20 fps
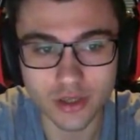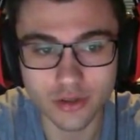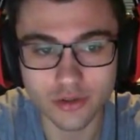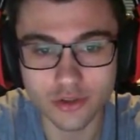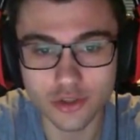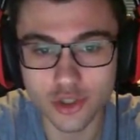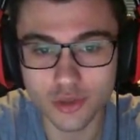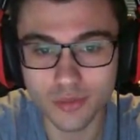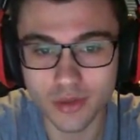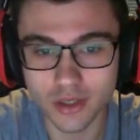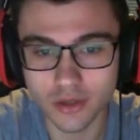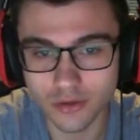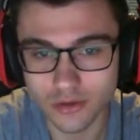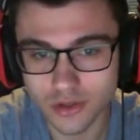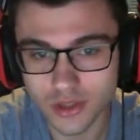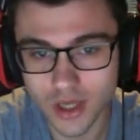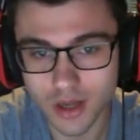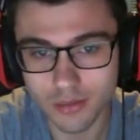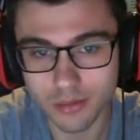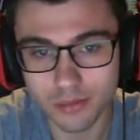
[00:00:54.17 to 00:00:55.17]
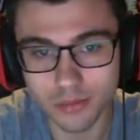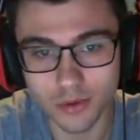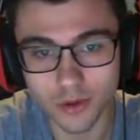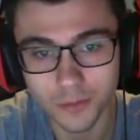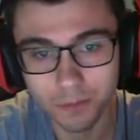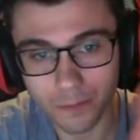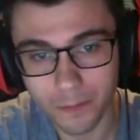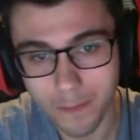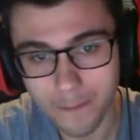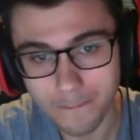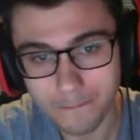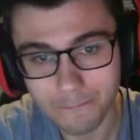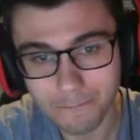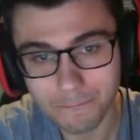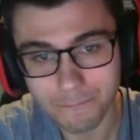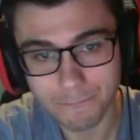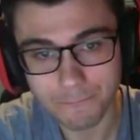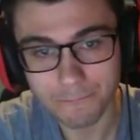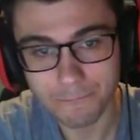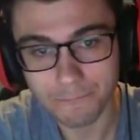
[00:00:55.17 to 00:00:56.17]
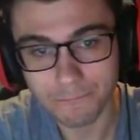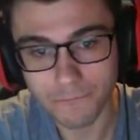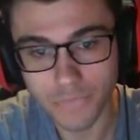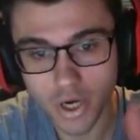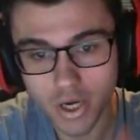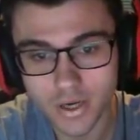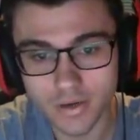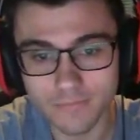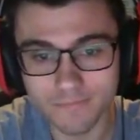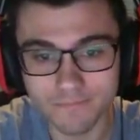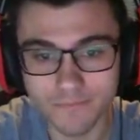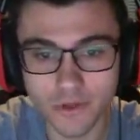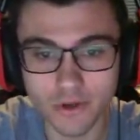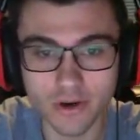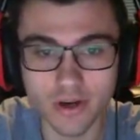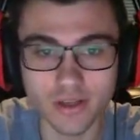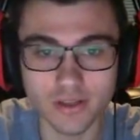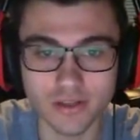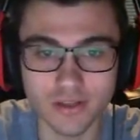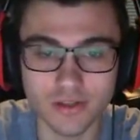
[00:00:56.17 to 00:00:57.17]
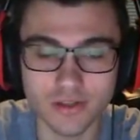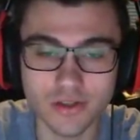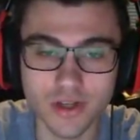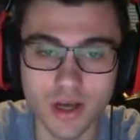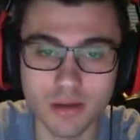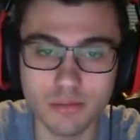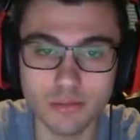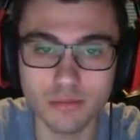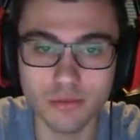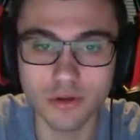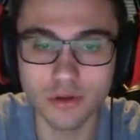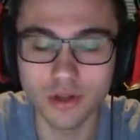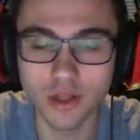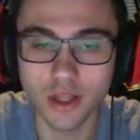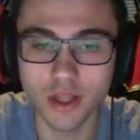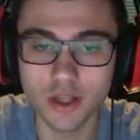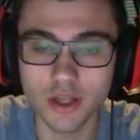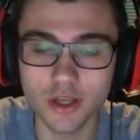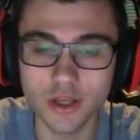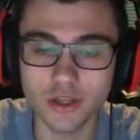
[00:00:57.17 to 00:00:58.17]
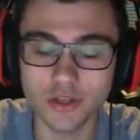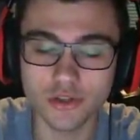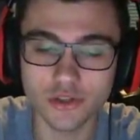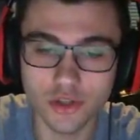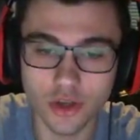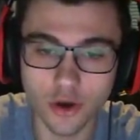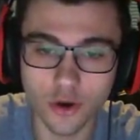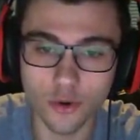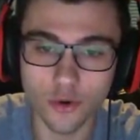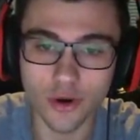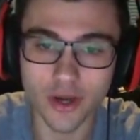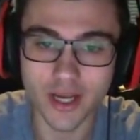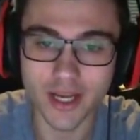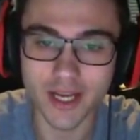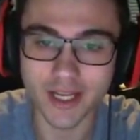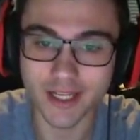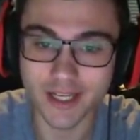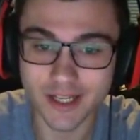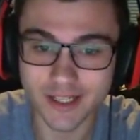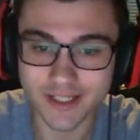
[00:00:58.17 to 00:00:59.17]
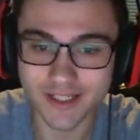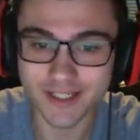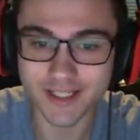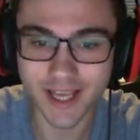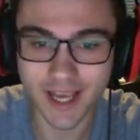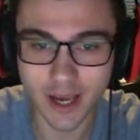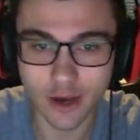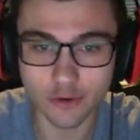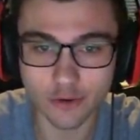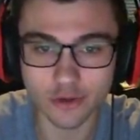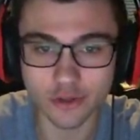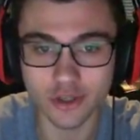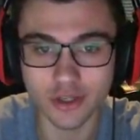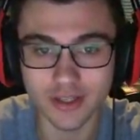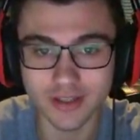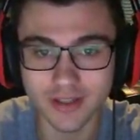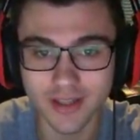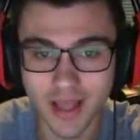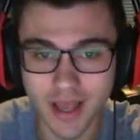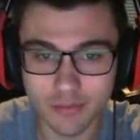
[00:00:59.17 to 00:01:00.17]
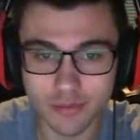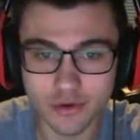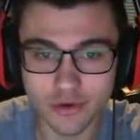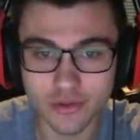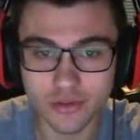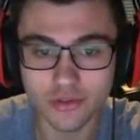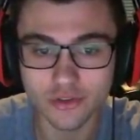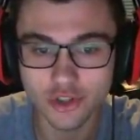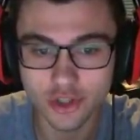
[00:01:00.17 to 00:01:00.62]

out, there should be no unstoppable. But there is an unstoppable. So it doesn't counter Labyrinth,